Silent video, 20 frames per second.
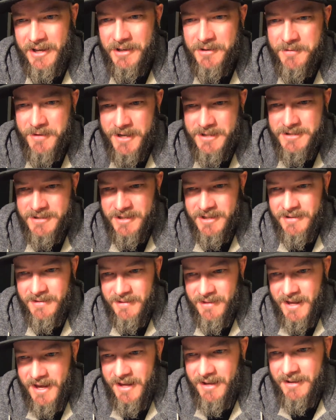
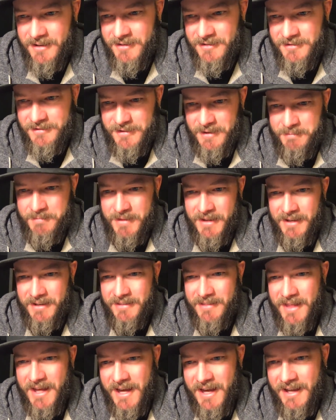question. That is
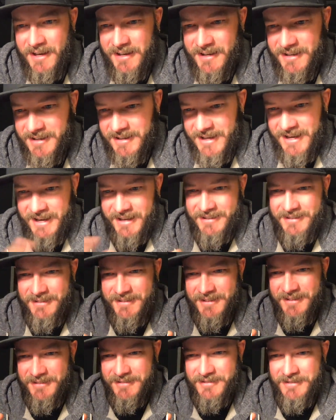something that,
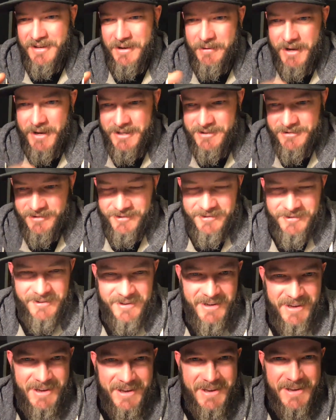yes, snow angels.
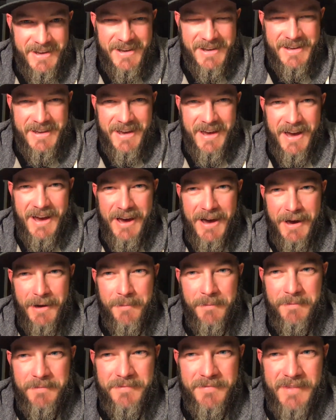
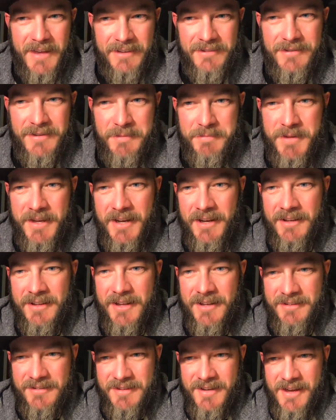That's something
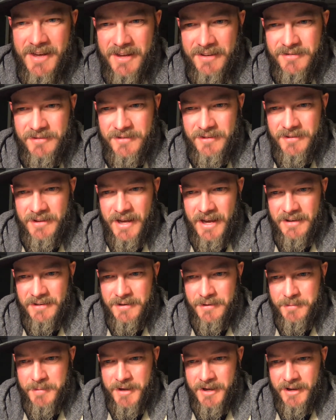that's still yet
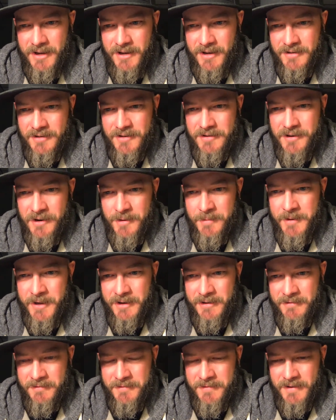to be
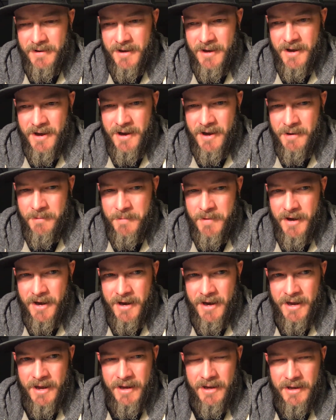determined.
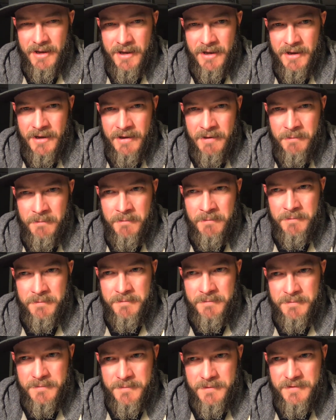I am
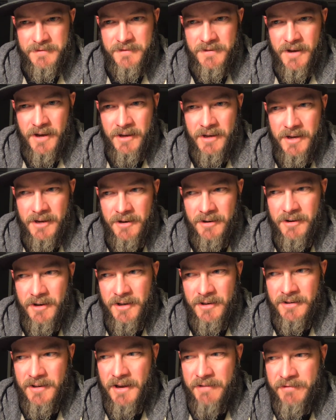stuck here
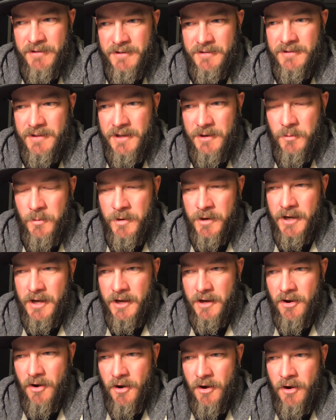indefinitely
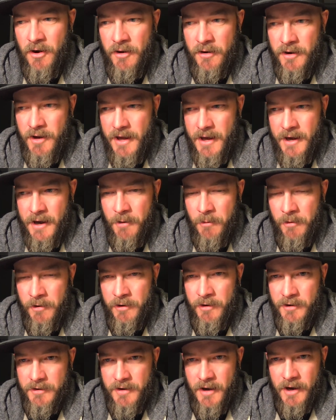working on
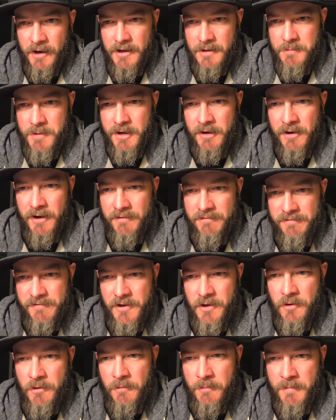our documentary
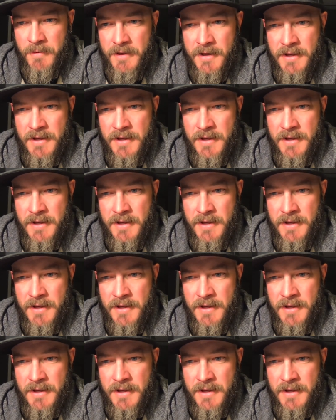film